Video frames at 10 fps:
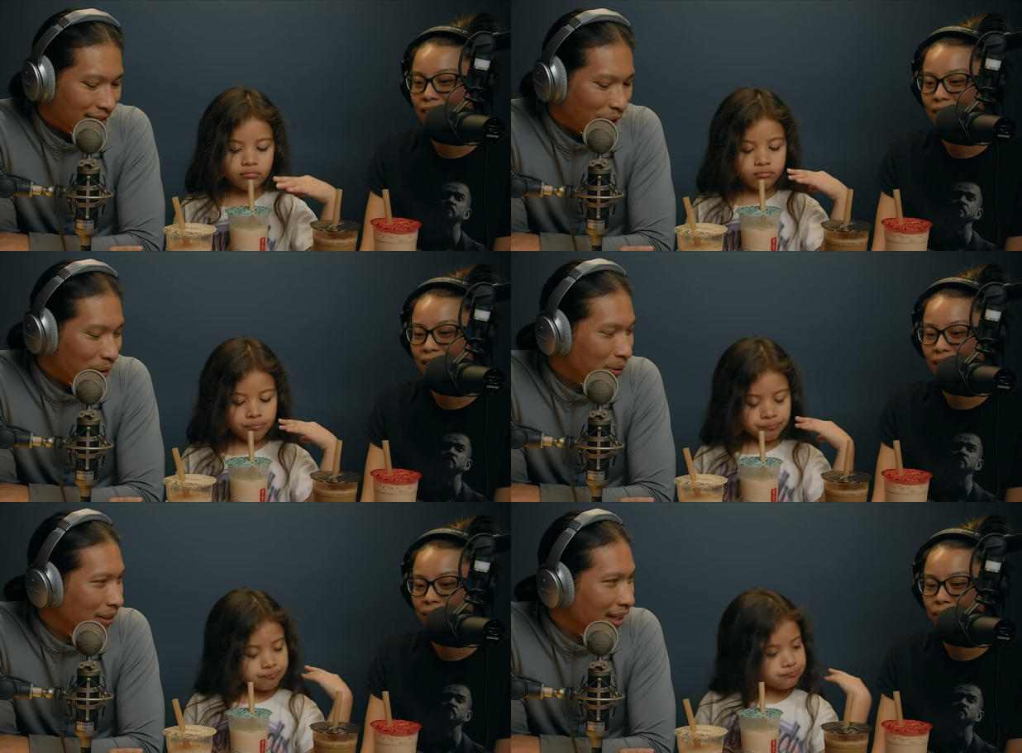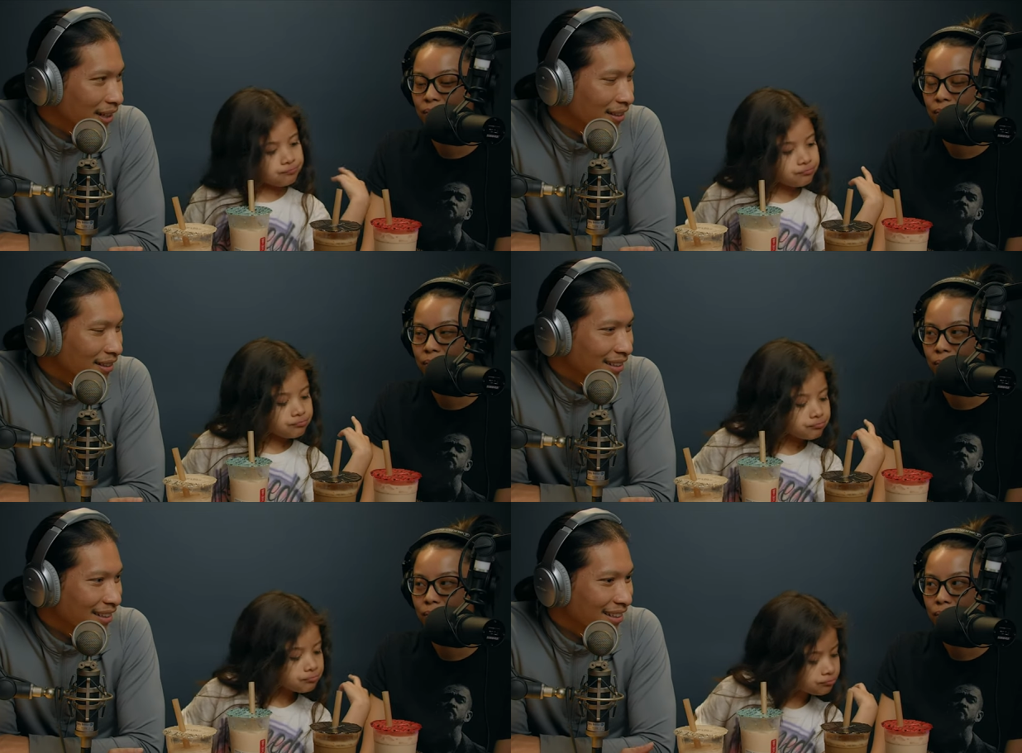Speaker 1: tell you that
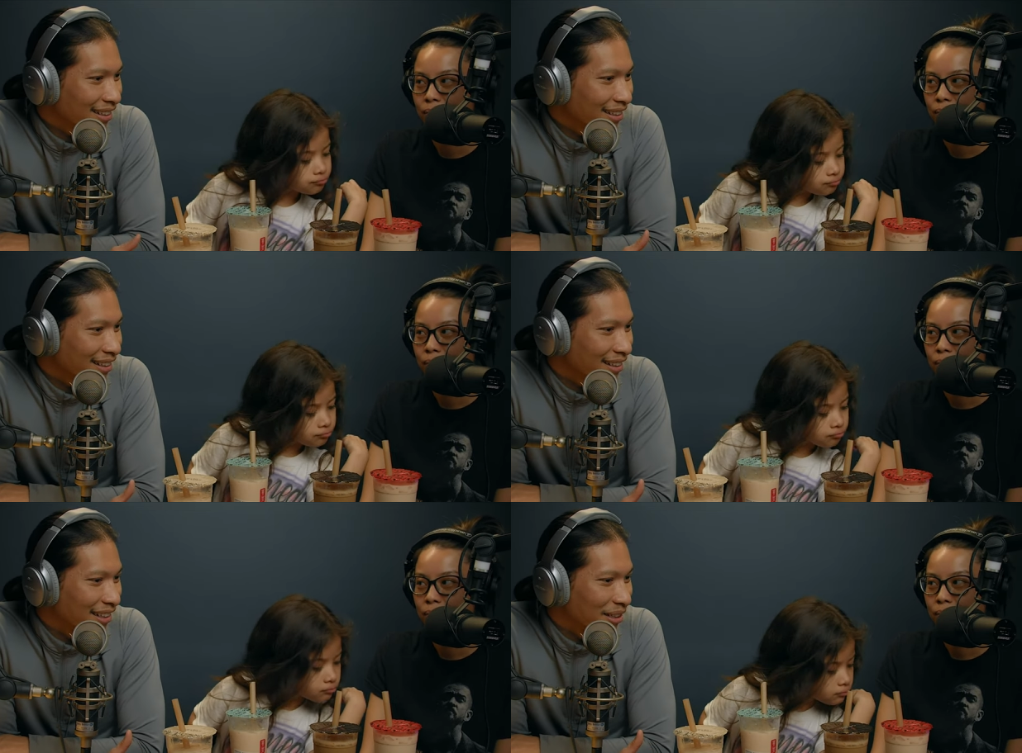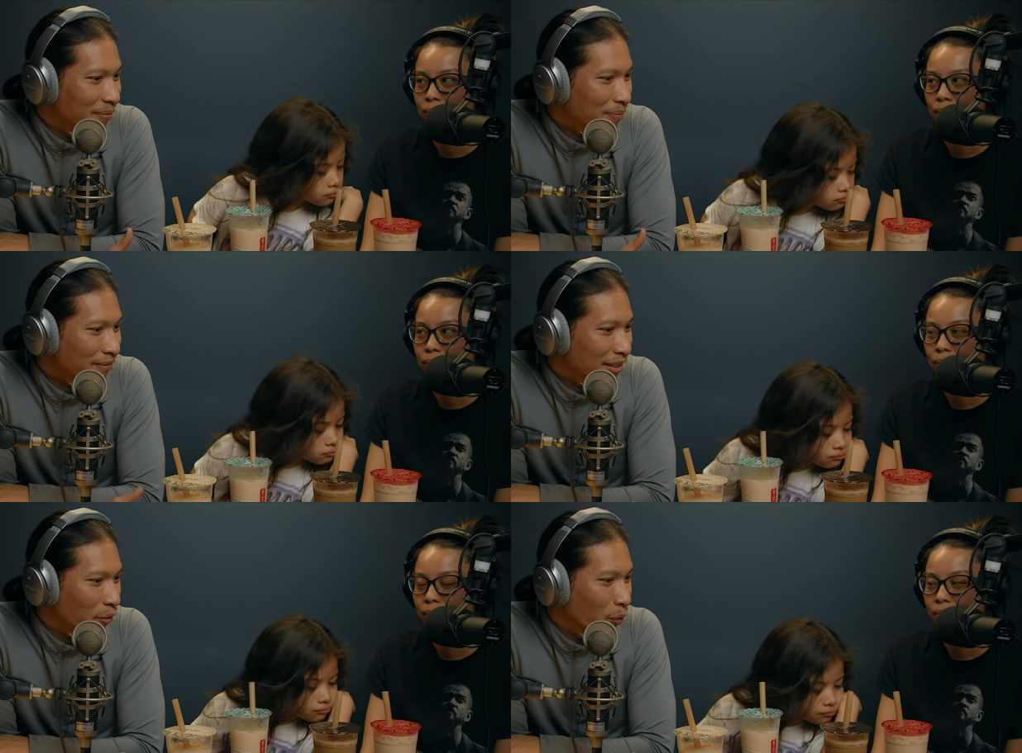uh,
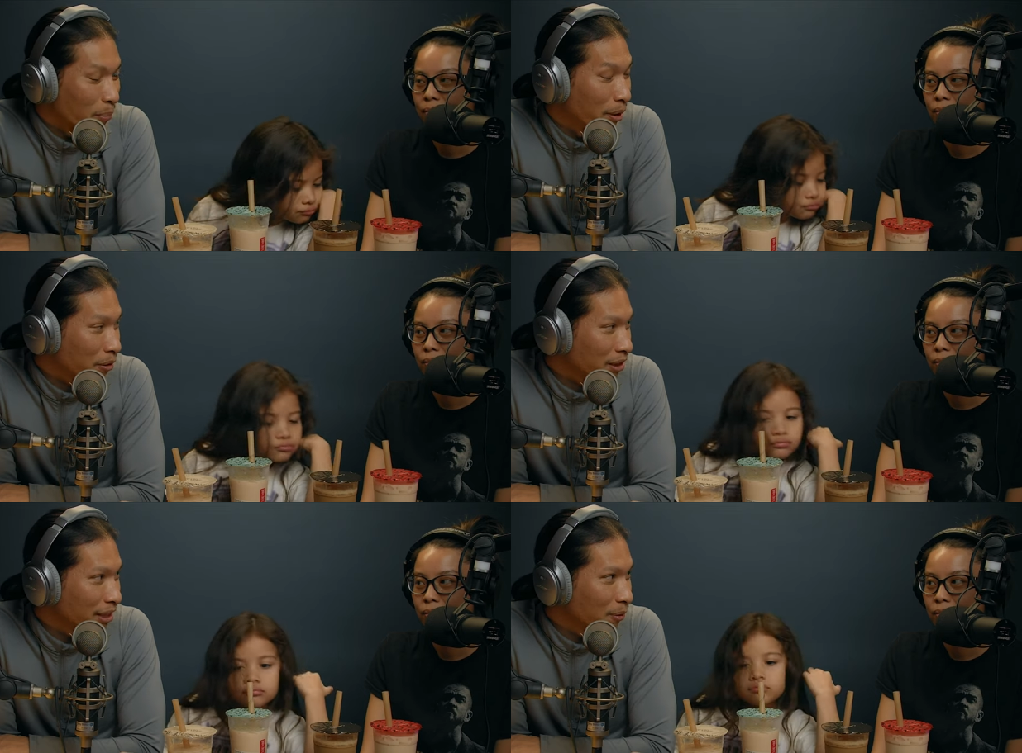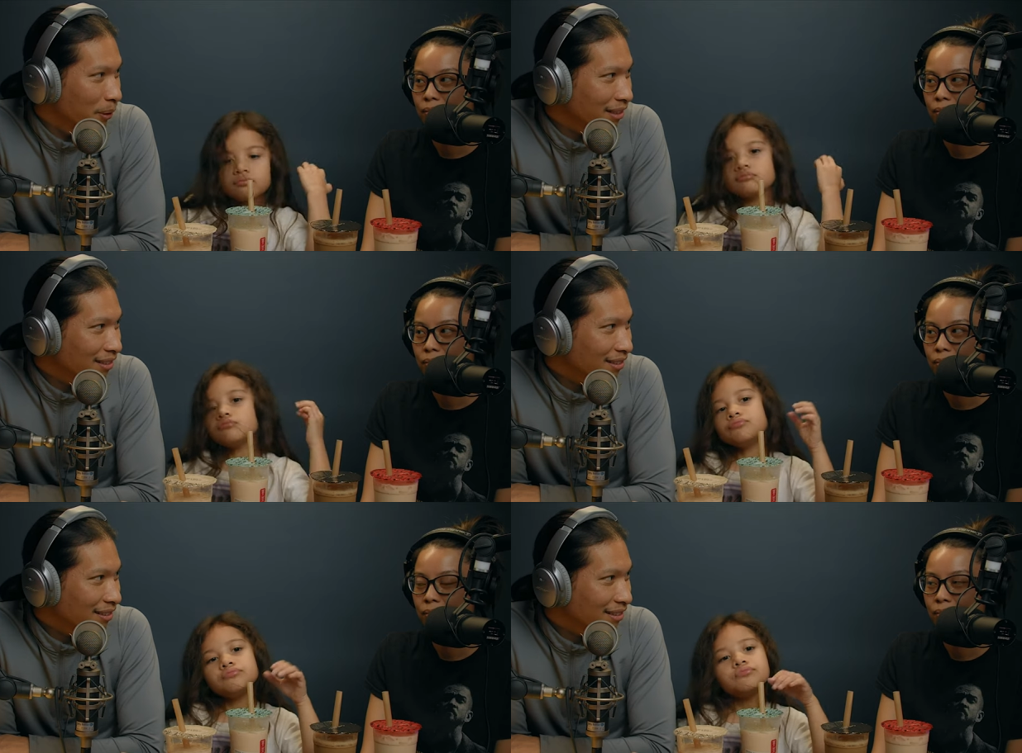where milk tea
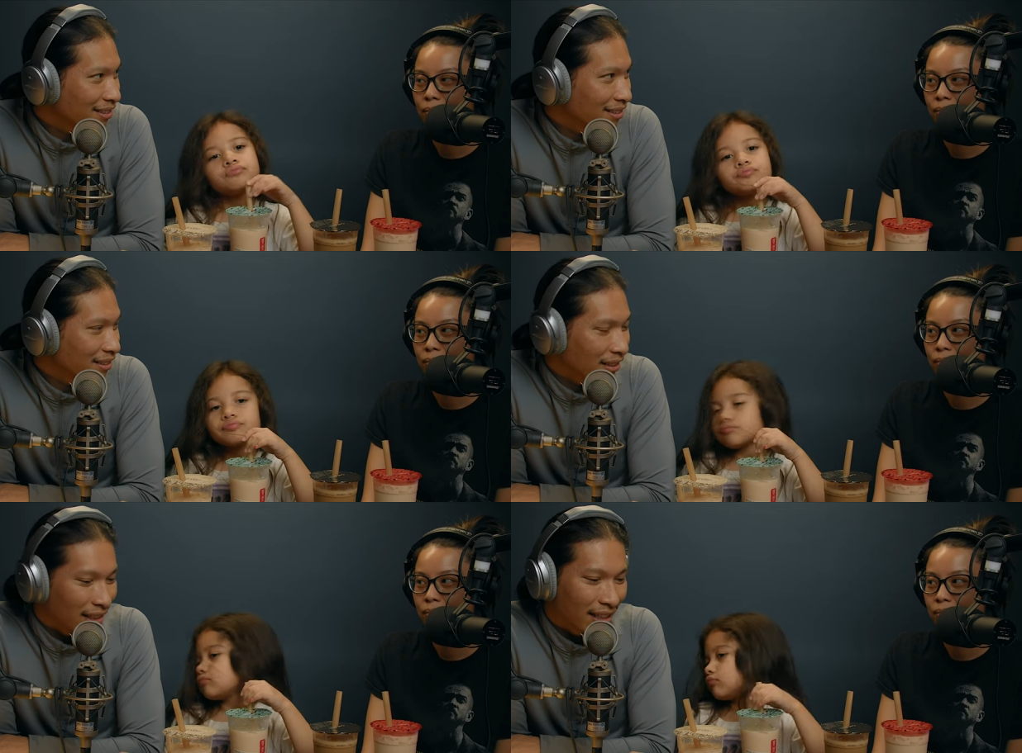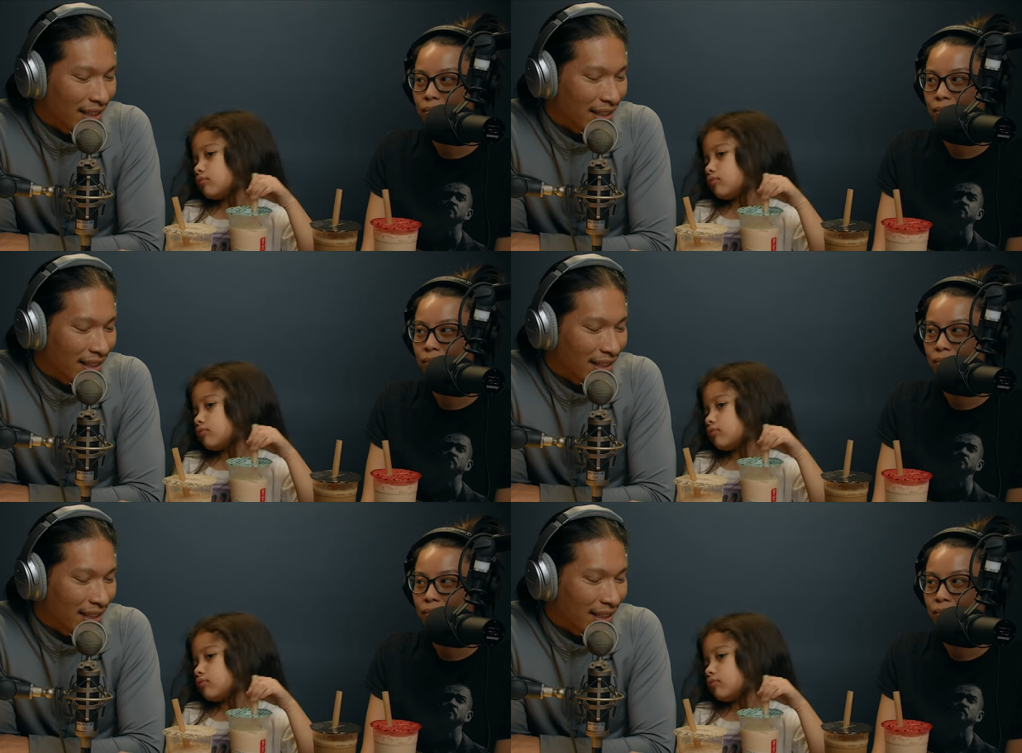wins, mm-hmm.